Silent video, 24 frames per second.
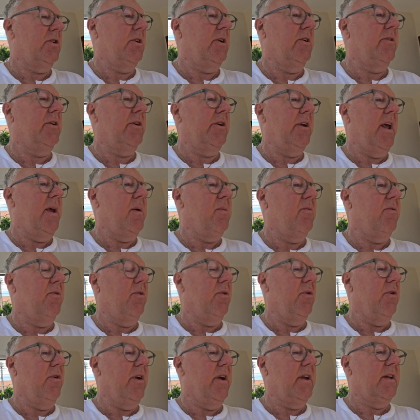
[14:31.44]
another name
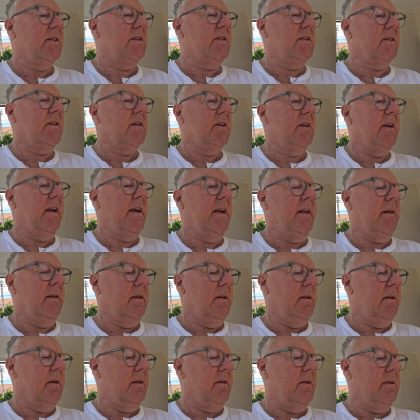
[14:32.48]
for it
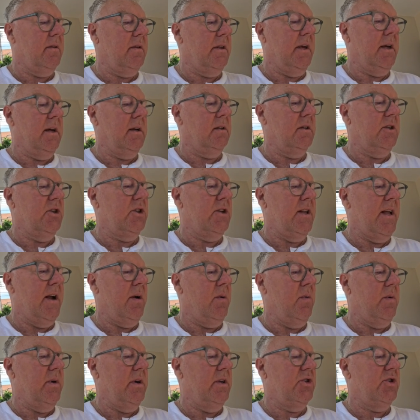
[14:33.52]
in the English
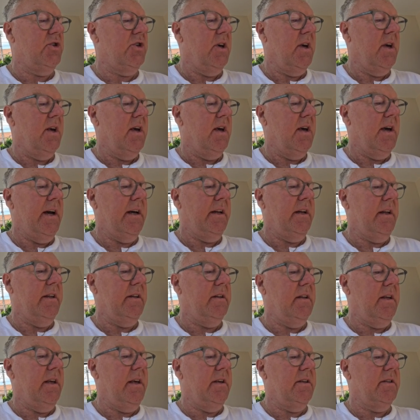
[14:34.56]
language, and it
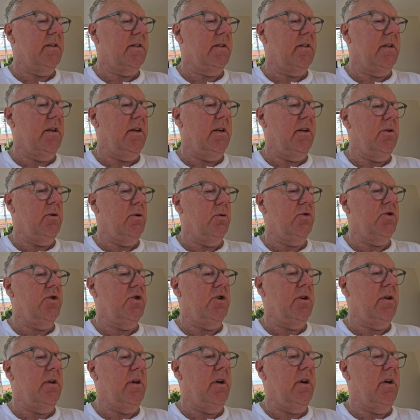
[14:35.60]
is the
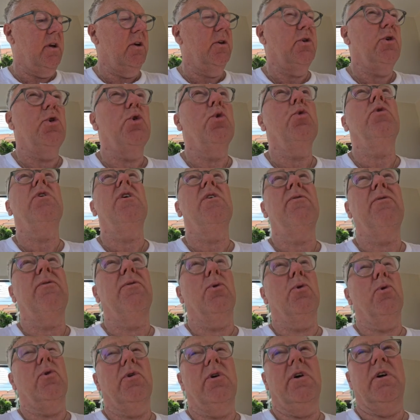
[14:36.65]
Eugenia
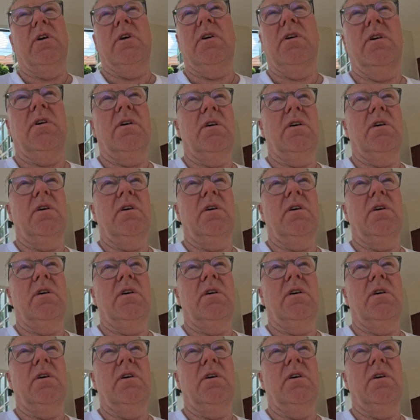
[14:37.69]
uniflora